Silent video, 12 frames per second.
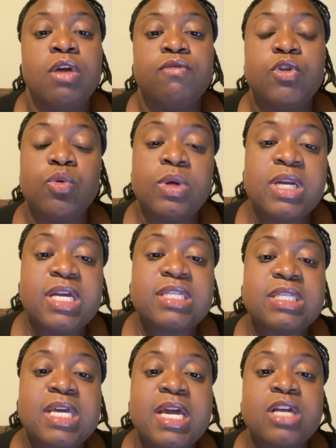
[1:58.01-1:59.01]
viewing
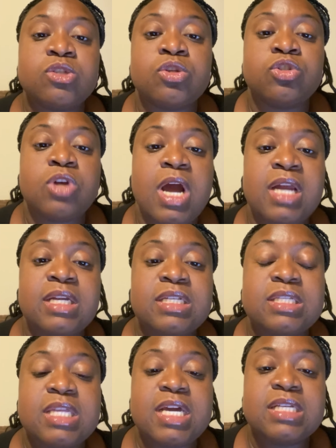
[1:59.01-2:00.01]
these things or trying
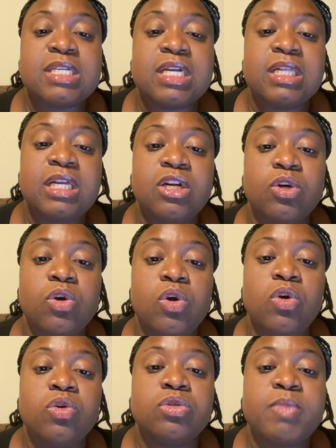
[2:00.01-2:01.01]
these things in
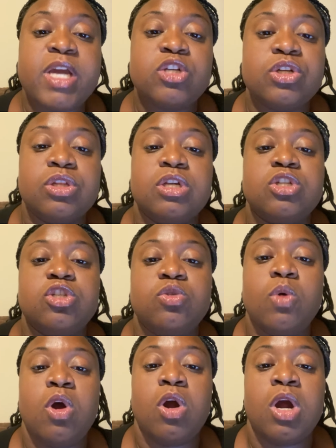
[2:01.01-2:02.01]
clinicals, make sure that
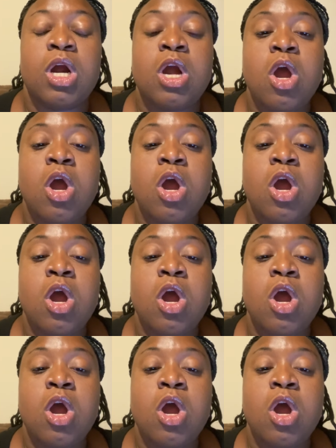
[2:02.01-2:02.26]
you are